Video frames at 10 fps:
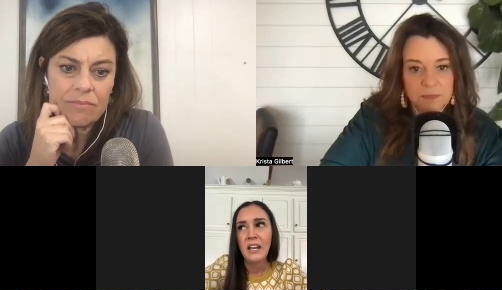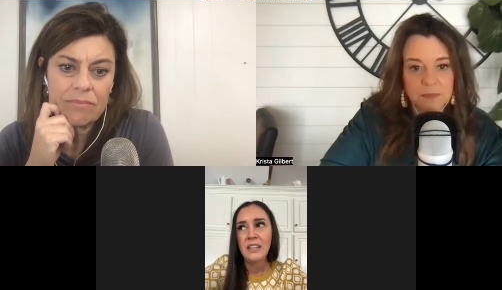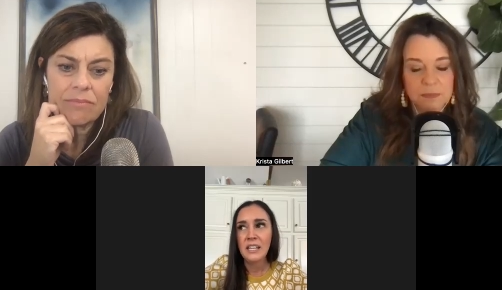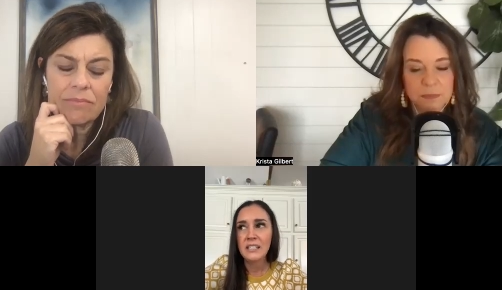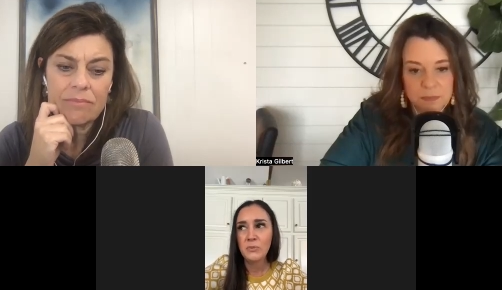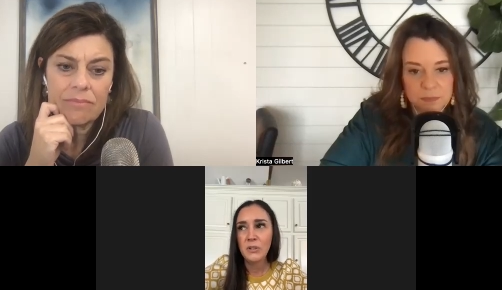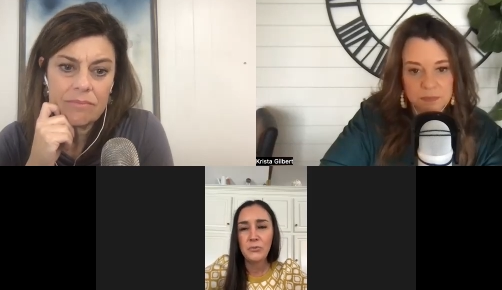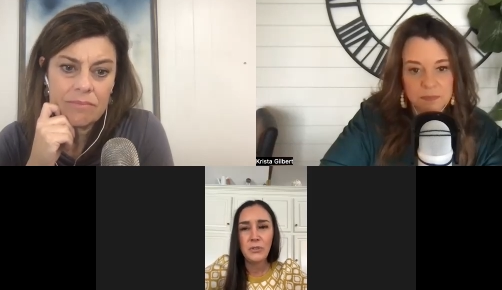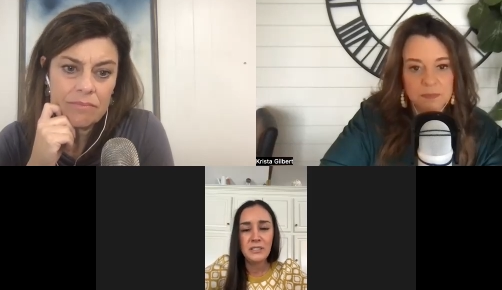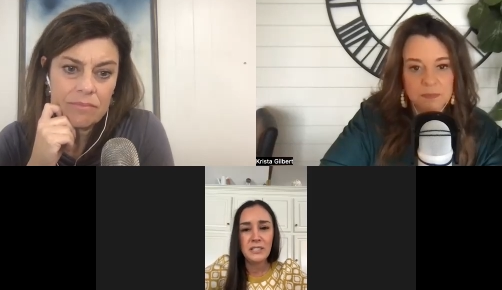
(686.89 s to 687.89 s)
Speaker 1: That's what
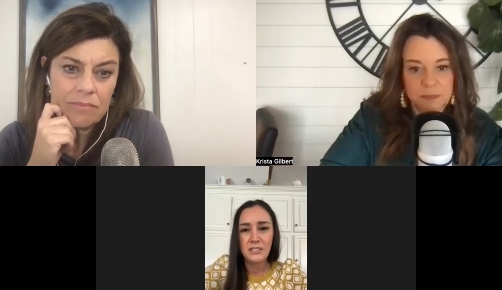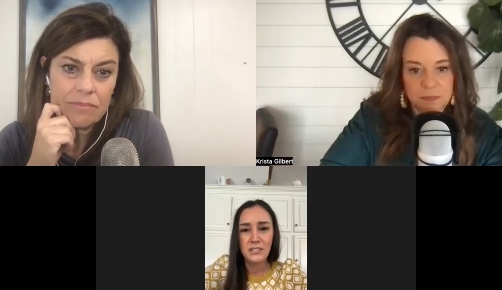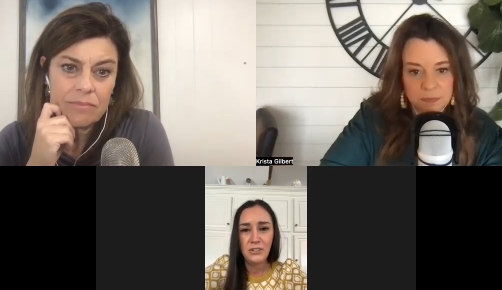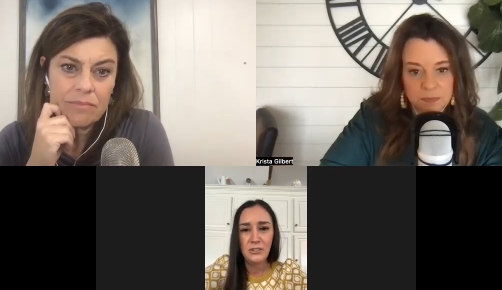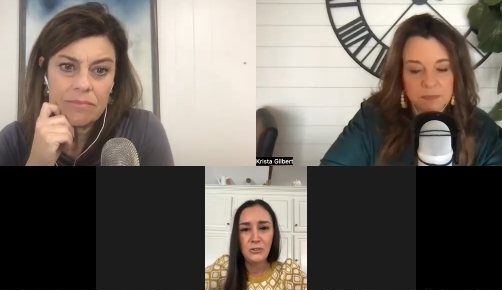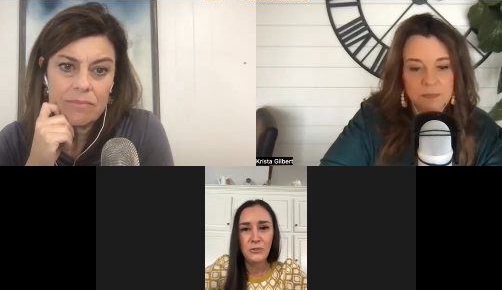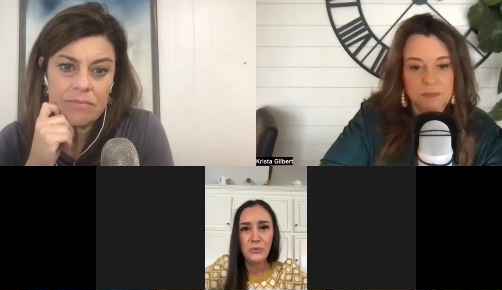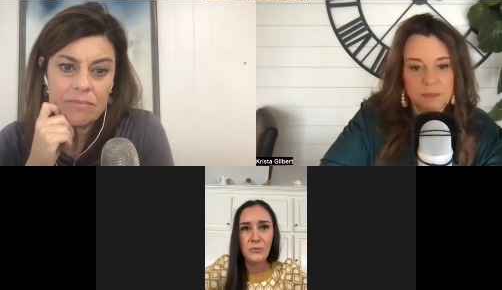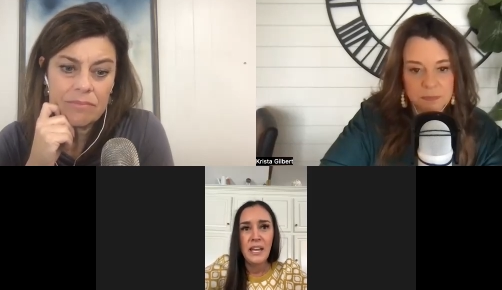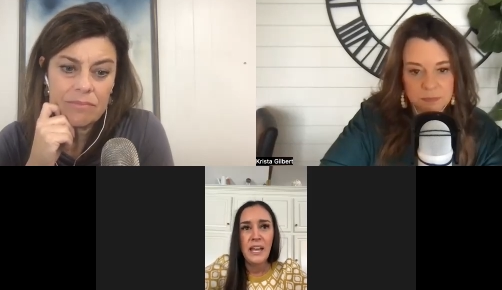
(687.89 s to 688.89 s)
friends do.
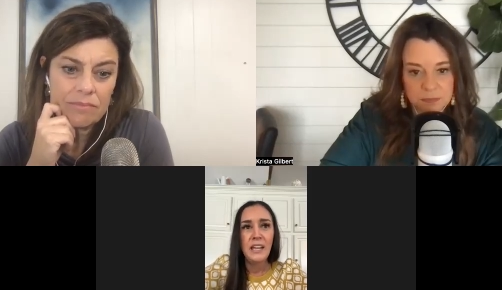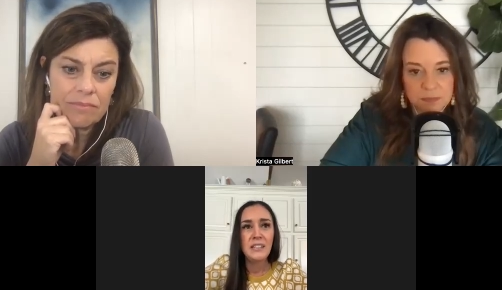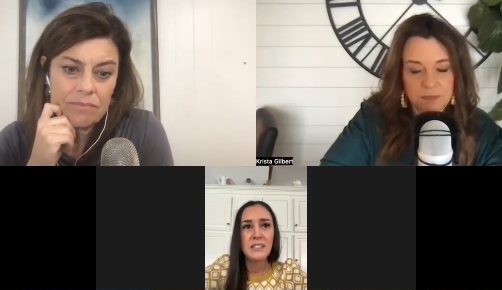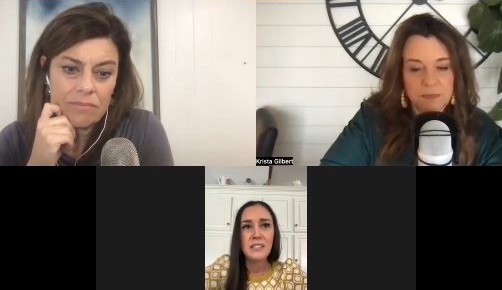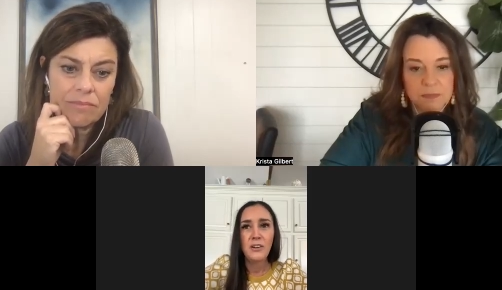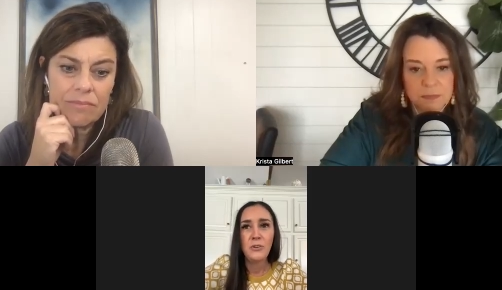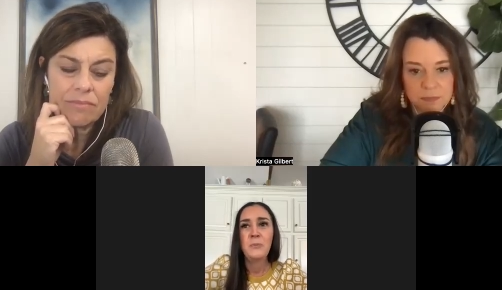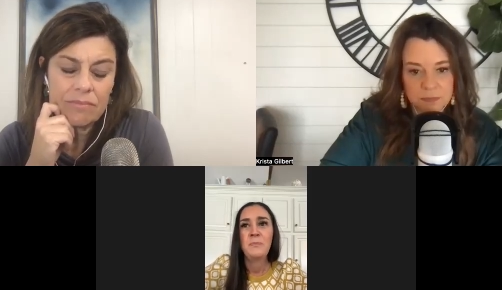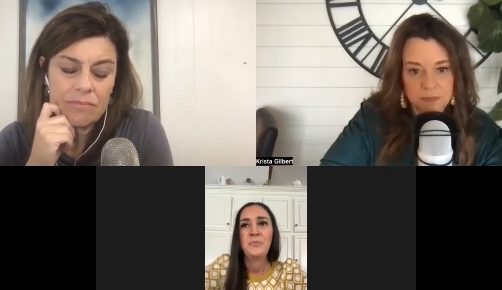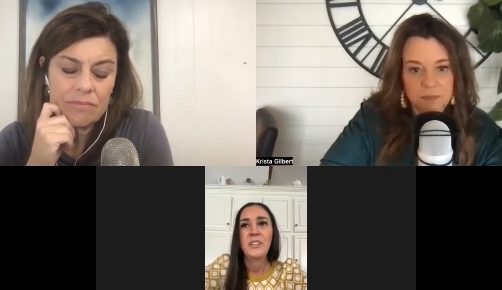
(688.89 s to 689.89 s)
And mm-hmm. so
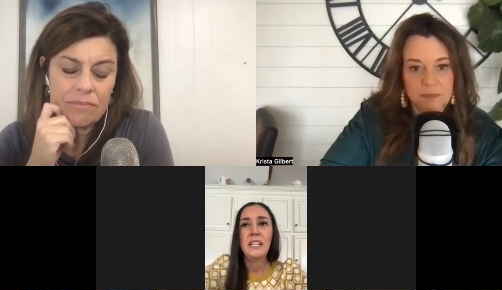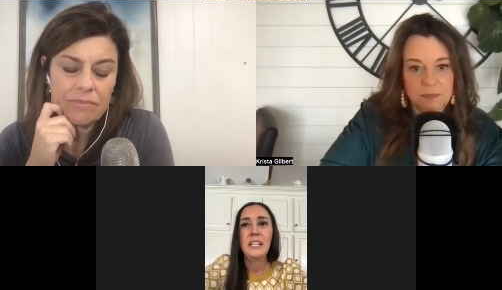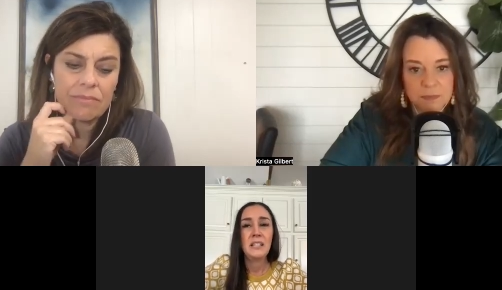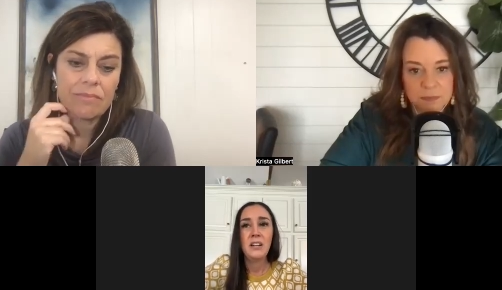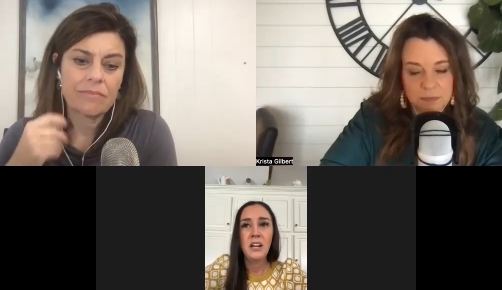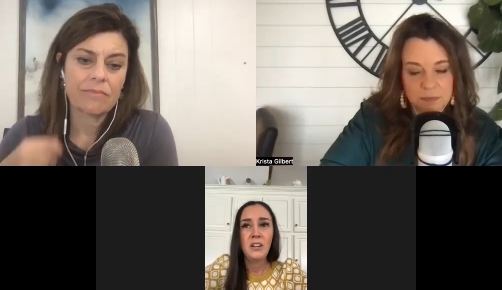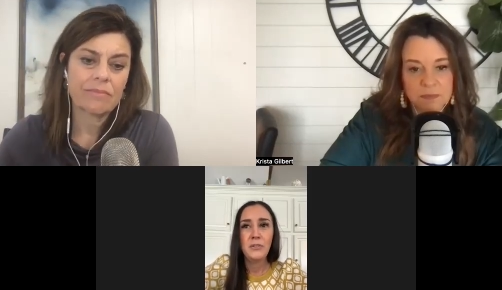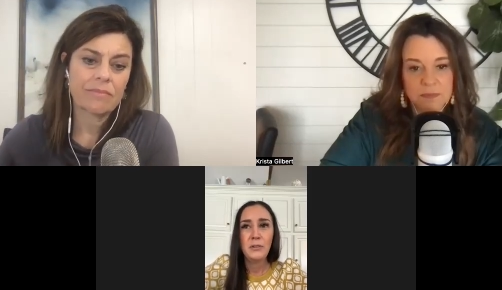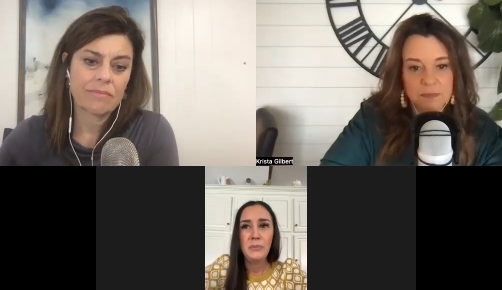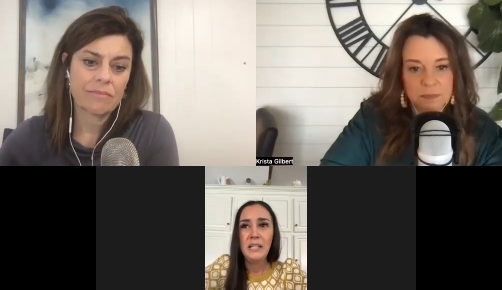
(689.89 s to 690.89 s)
it's an honor for
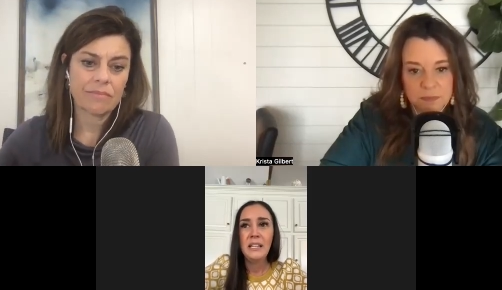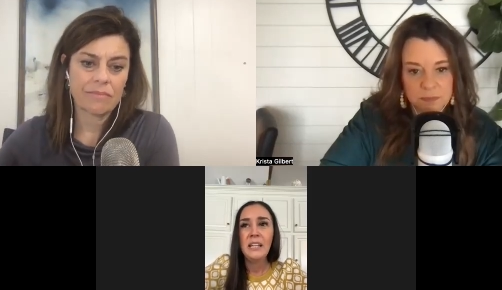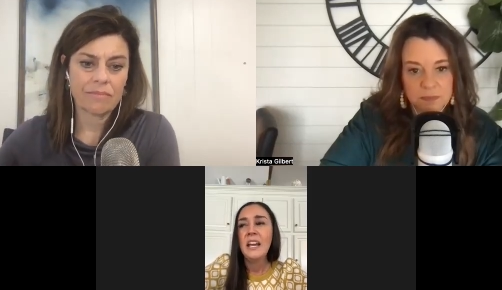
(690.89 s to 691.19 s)
me.